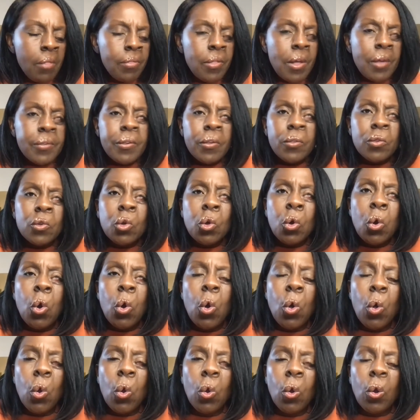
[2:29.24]
this
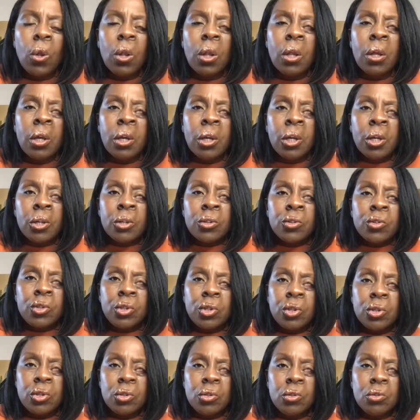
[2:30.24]
call
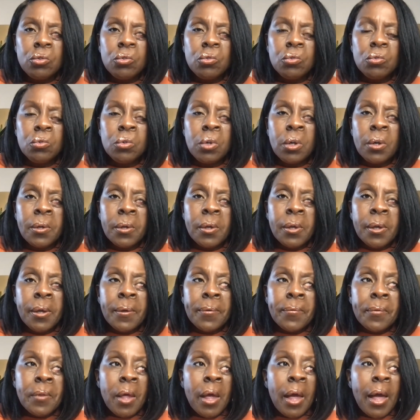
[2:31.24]
to
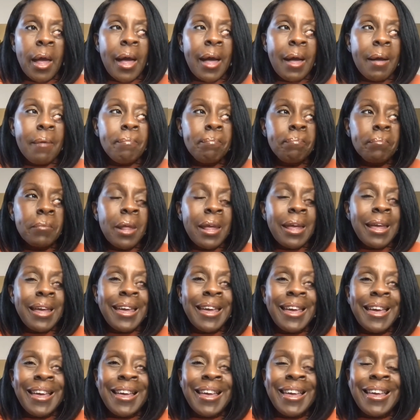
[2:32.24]
um
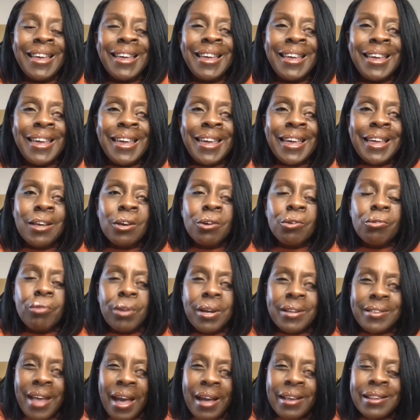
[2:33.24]

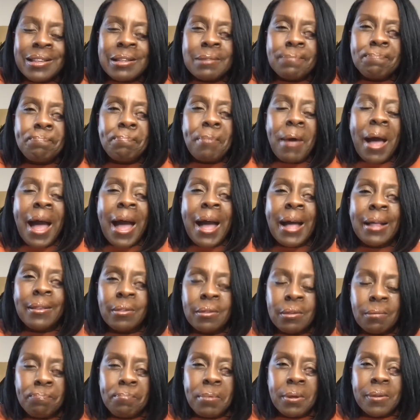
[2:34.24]

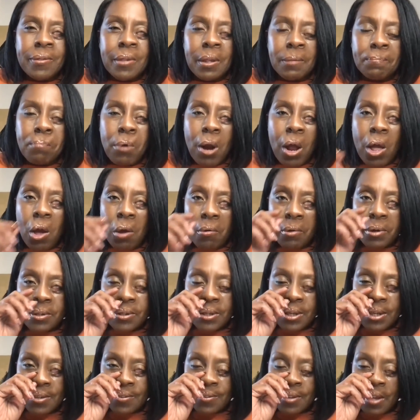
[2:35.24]
expand business
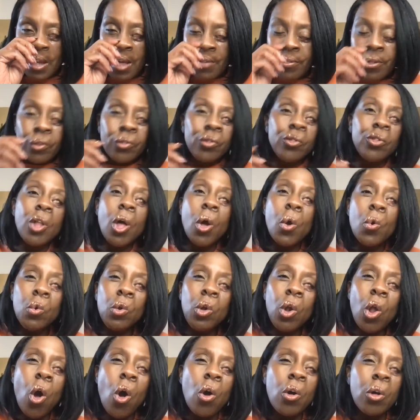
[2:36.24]
priorities, that no
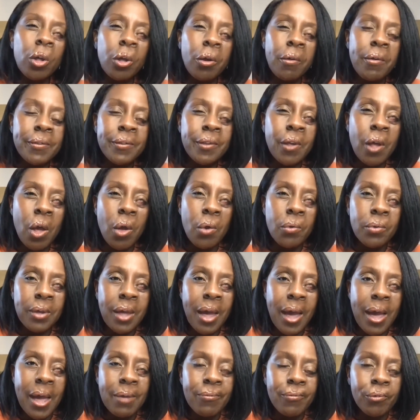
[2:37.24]
longer is it
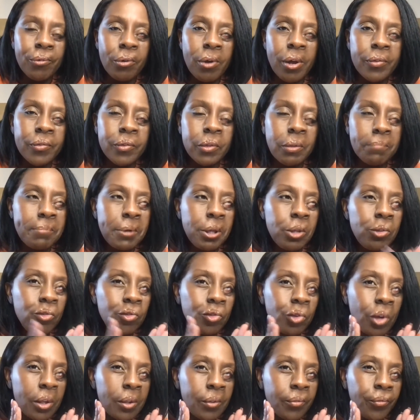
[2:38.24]
okay for us to be
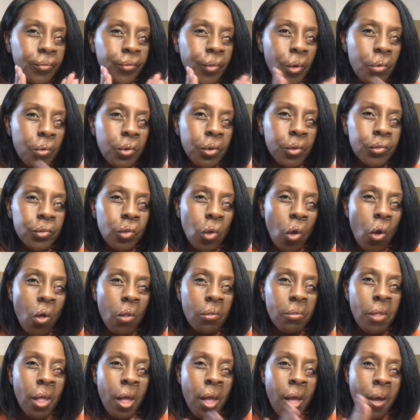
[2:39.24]
just focused
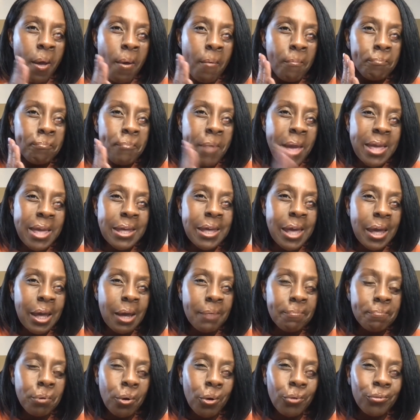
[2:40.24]
on making
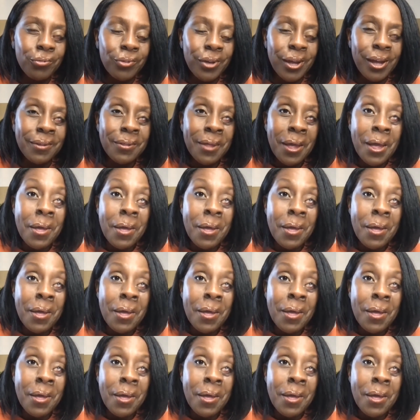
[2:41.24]
a profit.